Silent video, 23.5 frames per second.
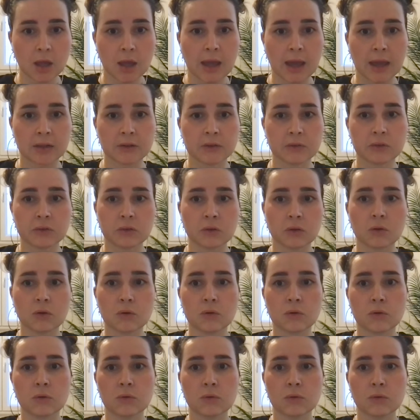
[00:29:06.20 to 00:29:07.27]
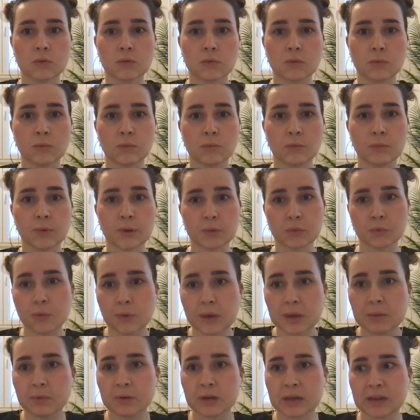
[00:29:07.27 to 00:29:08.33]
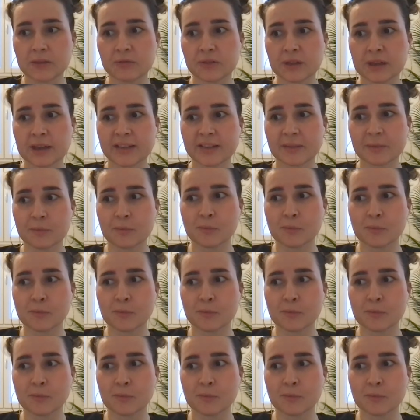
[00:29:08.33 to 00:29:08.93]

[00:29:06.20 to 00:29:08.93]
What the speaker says: and so. But we believe that